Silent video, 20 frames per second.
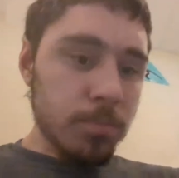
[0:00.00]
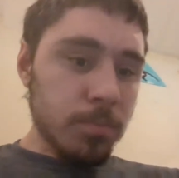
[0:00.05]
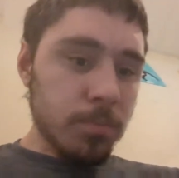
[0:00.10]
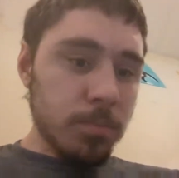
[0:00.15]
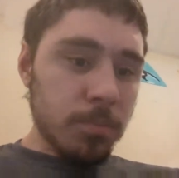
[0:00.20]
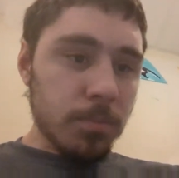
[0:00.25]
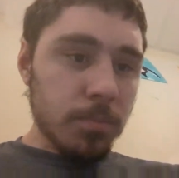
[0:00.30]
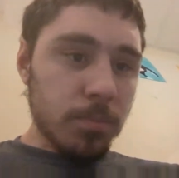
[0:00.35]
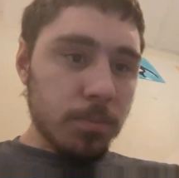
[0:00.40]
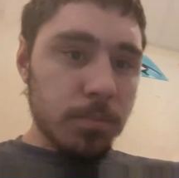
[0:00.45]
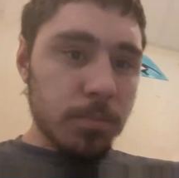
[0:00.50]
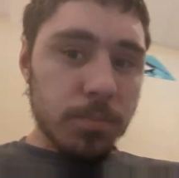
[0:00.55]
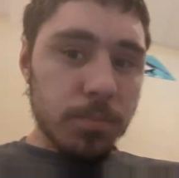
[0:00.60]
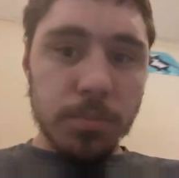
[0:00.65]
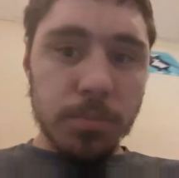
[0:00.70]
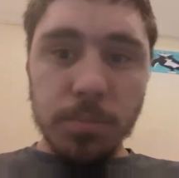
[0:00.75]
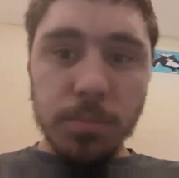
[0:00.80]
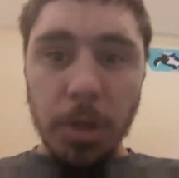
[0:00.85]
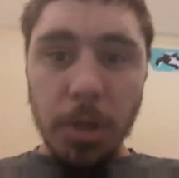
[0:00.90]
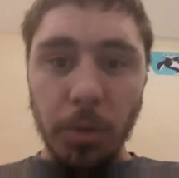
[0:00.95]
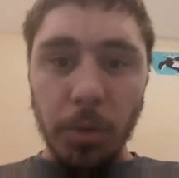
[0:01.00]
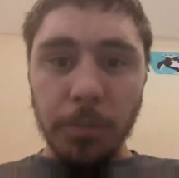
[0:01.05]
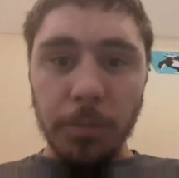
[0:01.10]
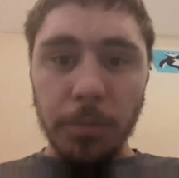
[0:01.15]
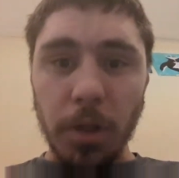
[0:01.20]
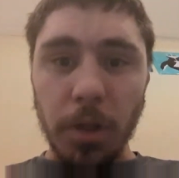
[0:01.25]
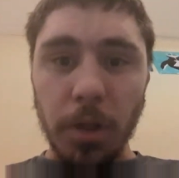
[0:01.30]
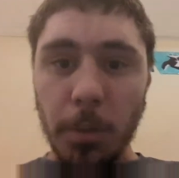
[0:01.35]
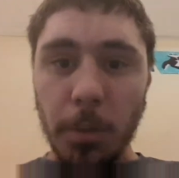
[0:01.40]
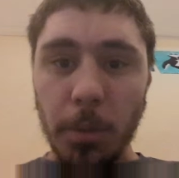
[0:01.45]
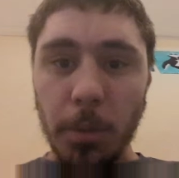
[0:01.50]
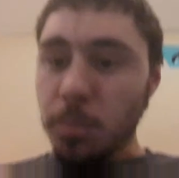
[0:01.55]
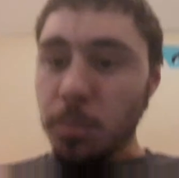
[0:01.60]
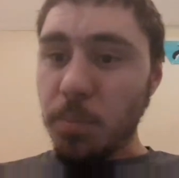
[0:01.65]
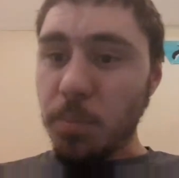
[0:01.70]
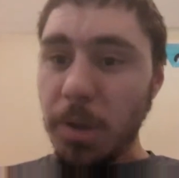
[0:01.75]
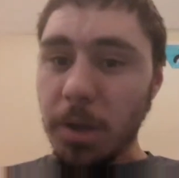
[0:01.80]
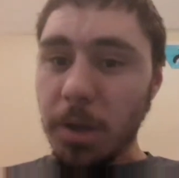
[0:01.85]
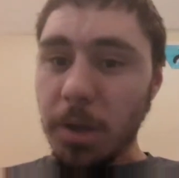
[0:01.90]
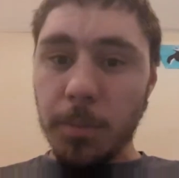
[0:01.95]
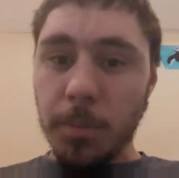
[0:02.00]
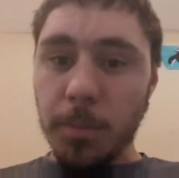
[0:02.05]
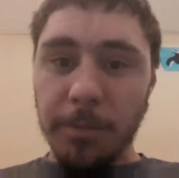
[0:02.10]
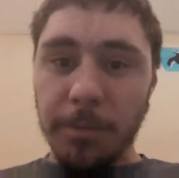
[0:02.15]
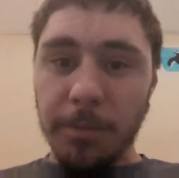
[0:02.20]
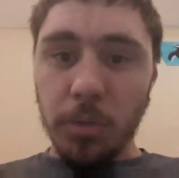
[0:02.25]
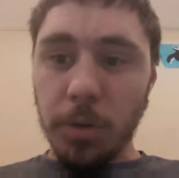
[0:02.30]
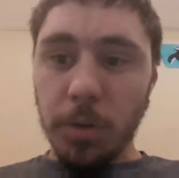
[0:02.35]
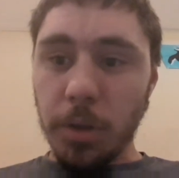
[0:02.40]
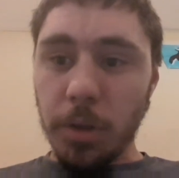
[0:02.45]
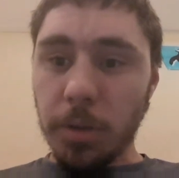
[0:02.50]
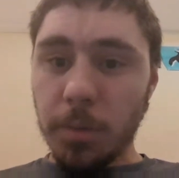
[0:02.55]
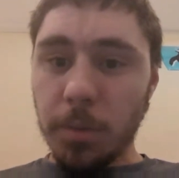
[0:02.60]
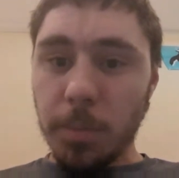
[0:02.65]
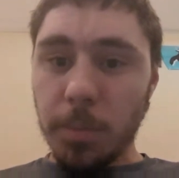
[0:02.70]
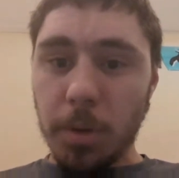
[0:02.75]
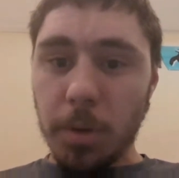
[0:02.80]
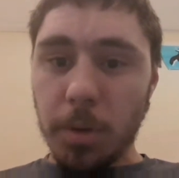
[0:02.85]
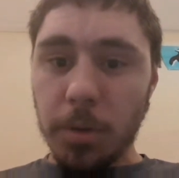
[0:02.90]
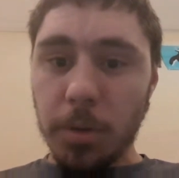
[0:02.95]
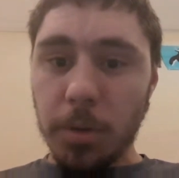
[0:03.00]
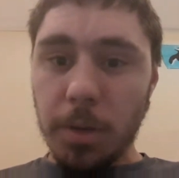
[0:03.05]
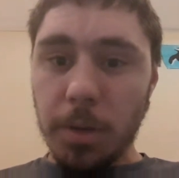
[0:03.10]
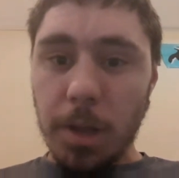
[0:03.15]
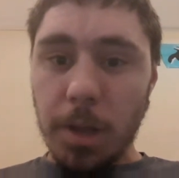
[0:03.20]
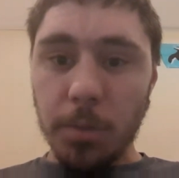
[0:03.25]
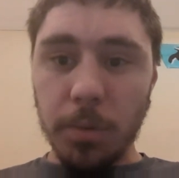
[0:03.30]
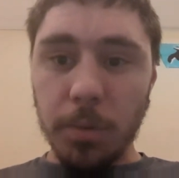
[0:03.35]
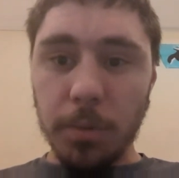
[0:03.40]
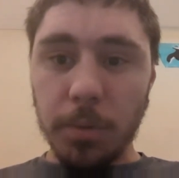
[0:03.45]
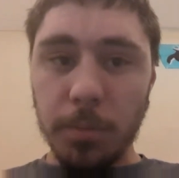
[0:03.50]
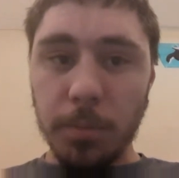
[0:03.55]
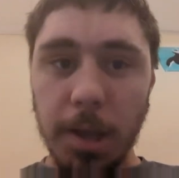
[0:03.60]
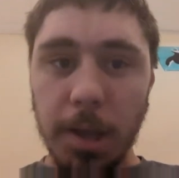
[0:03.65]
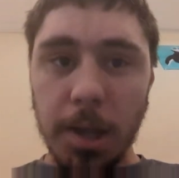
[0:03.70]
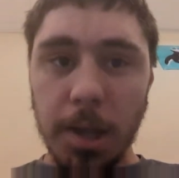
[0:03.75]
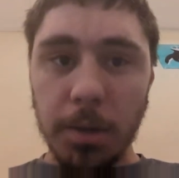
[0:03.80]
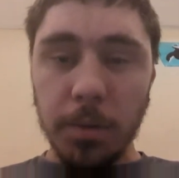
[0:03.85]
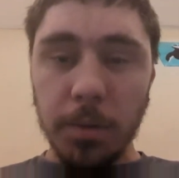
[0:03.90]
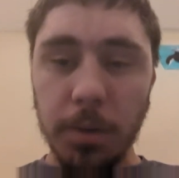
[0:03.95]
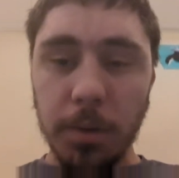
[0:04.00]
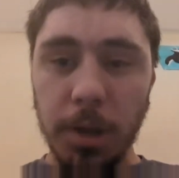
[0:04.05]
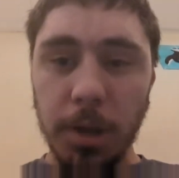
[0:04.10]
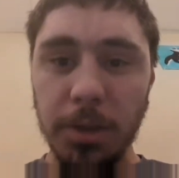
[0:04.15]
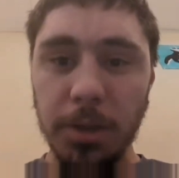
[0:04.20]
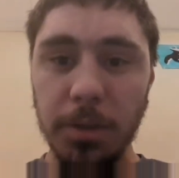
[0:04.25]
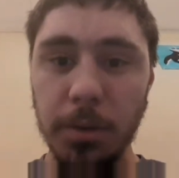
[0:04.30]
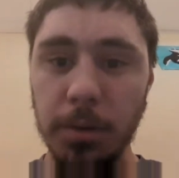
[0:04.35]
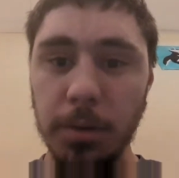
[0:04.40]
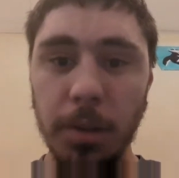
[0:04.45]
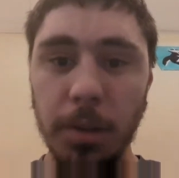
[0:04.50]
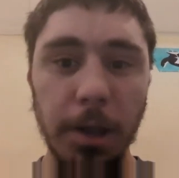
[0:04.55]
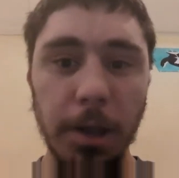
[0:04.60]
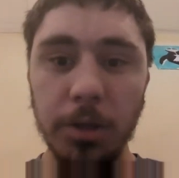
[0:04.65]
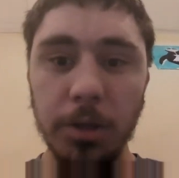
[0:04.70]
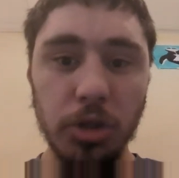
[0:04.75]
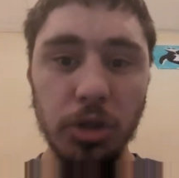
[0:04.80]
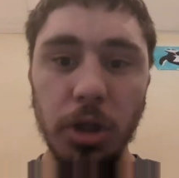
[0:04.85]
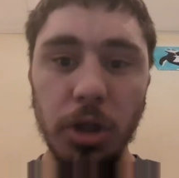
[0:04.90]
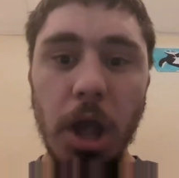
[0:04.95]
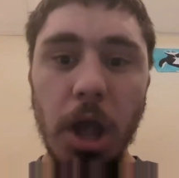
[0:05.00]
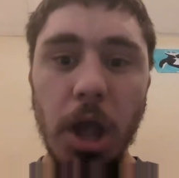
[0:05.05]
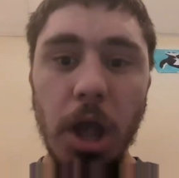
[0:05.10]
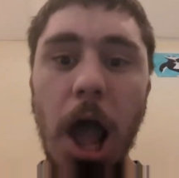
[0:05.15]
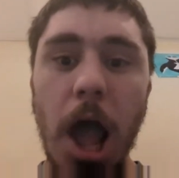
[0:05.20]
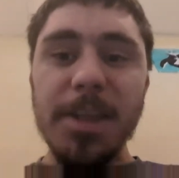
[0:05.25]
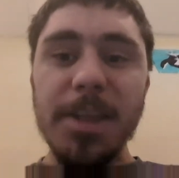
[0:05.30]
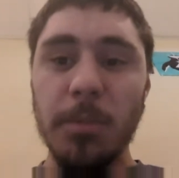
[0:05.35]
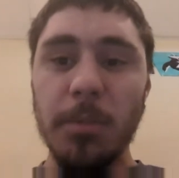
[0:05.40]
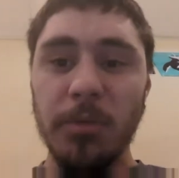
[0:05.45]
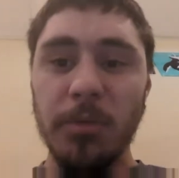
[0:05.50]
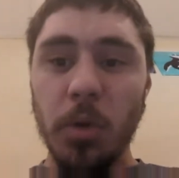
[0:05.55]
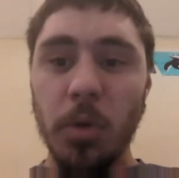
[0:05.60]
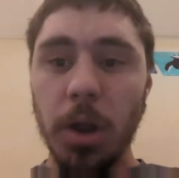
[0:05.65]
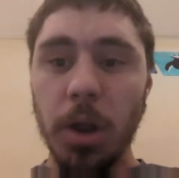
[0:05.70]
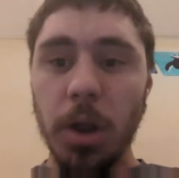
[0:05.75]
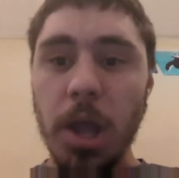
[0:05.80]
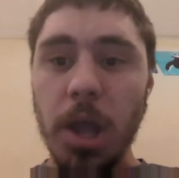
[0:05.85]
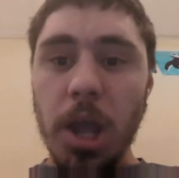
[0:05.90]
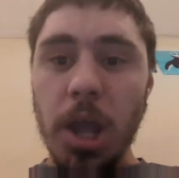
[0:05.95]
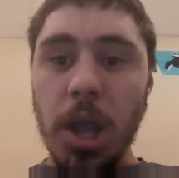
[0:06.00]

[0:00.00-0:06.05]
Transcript: I realized how much bigger my phone is in comparison to the last one. Man, it's like just... I said it before. A little... Nope.